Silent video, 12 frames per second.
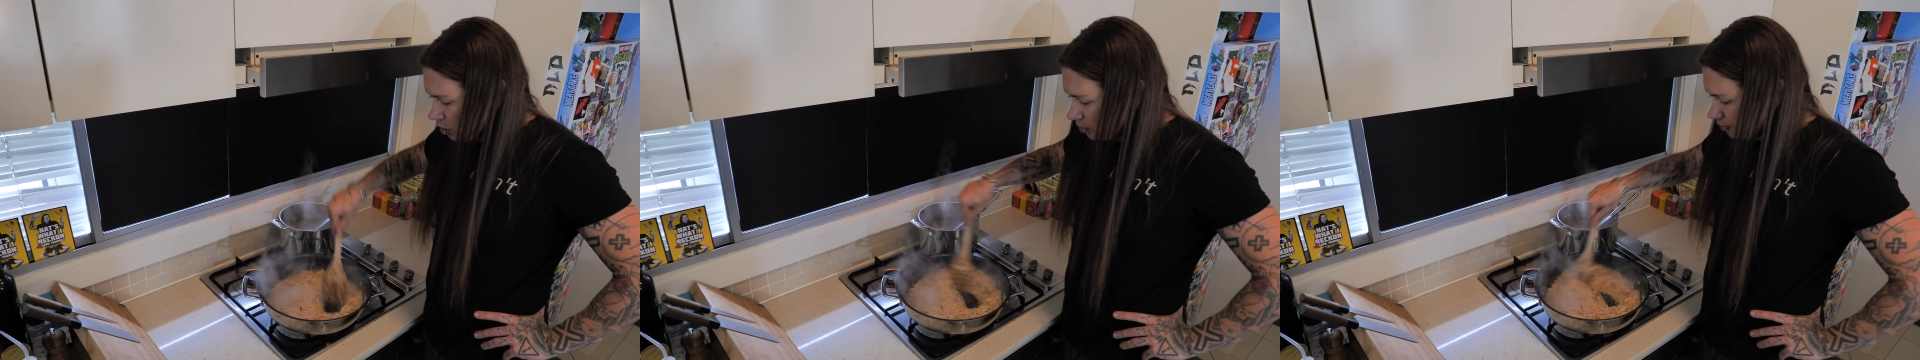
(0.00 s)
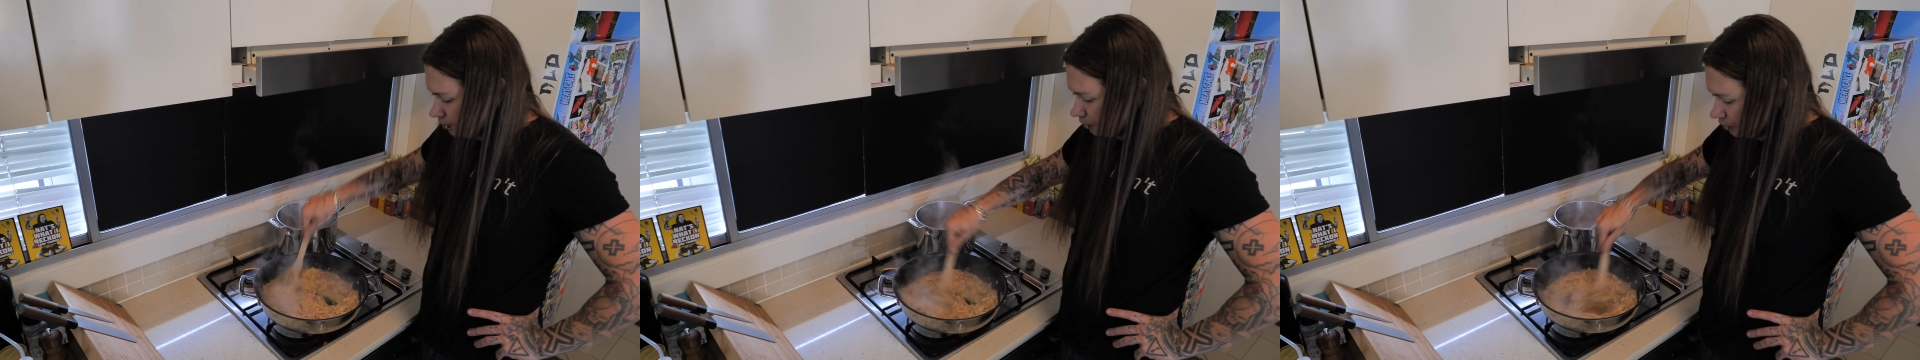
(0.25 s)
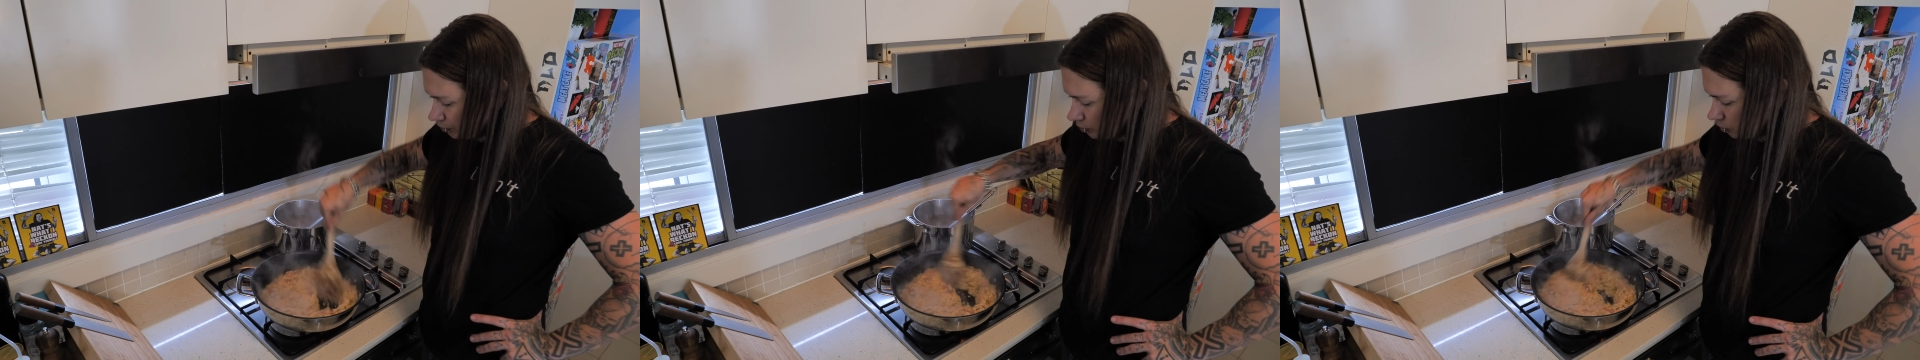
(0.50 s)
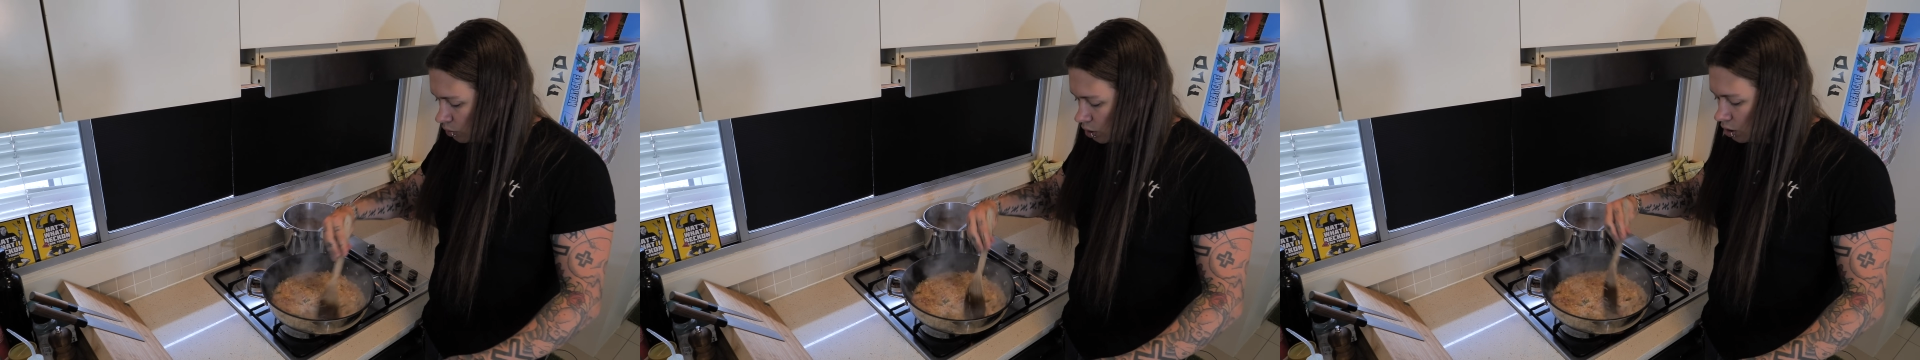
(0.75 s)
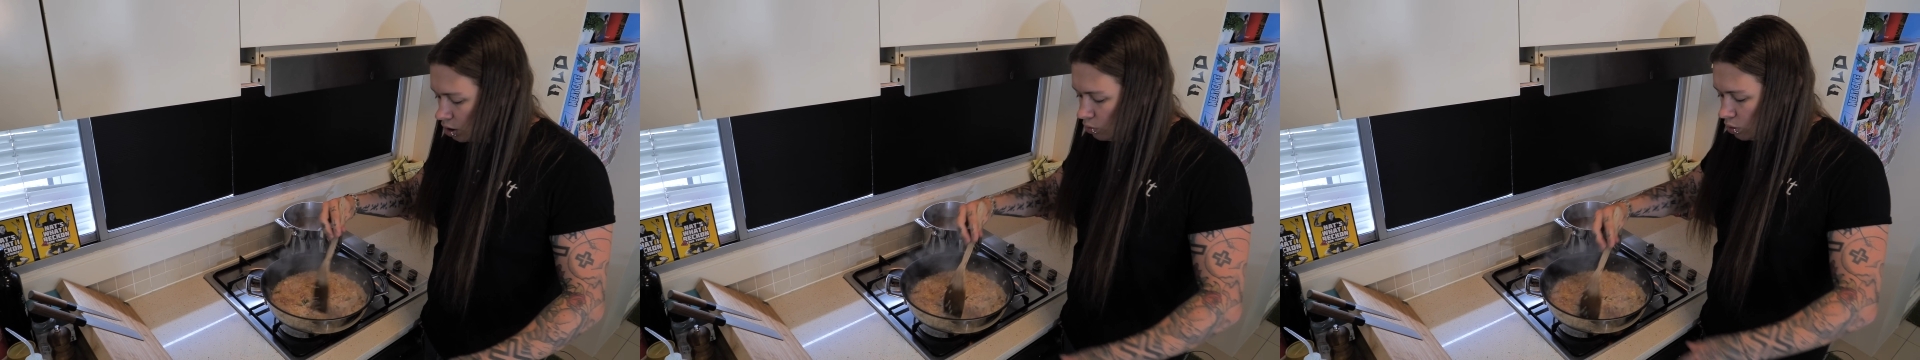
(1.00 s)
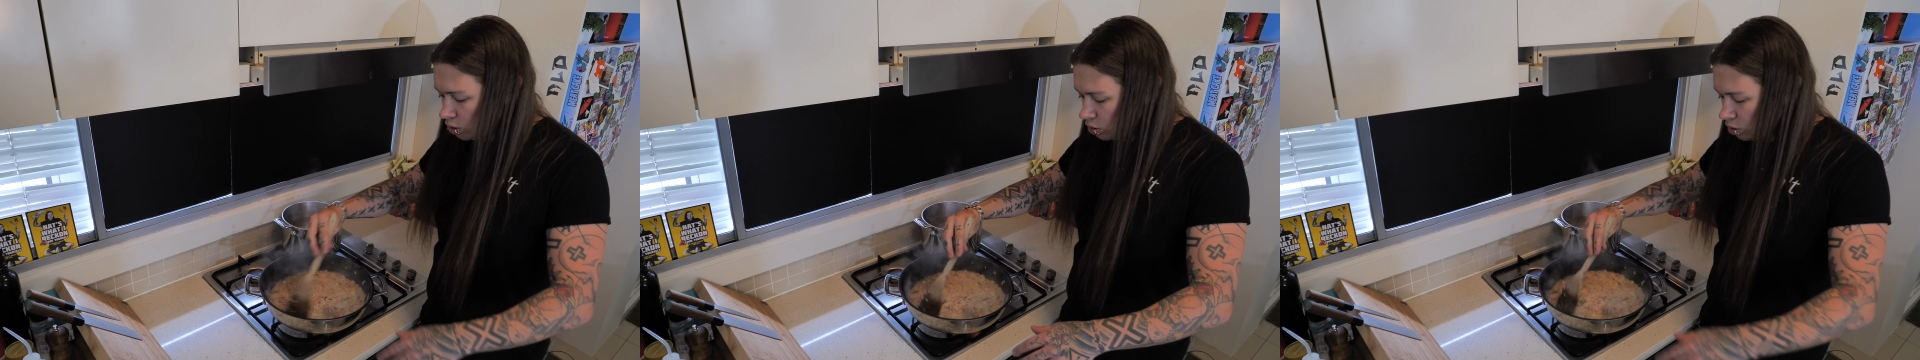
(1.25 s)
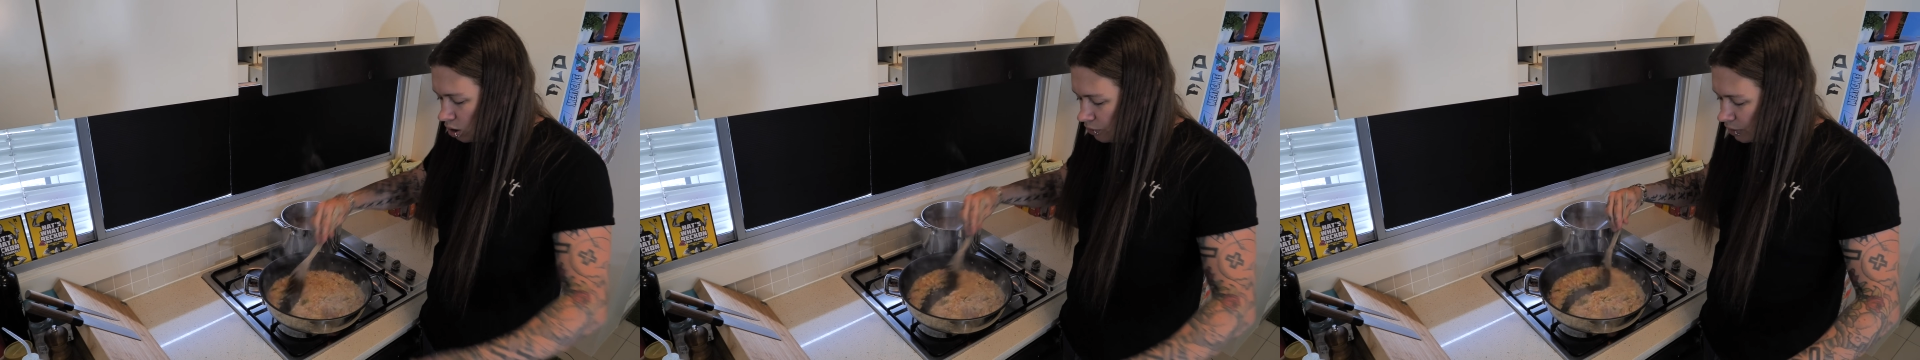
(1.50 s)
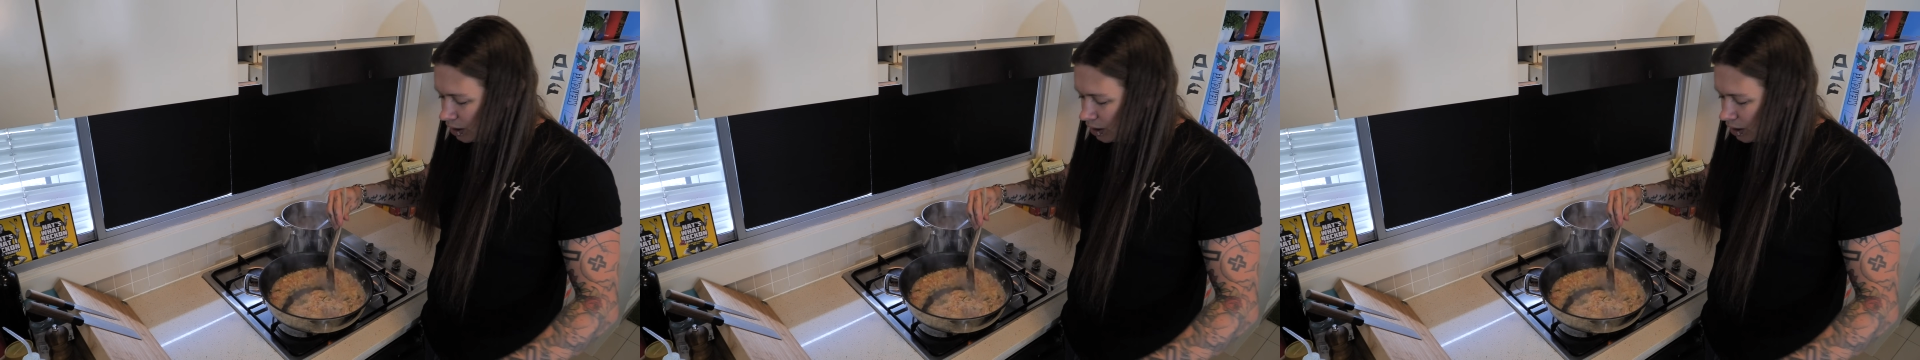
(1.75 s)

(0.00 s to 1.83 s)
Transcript: it. We kind of want to cook off a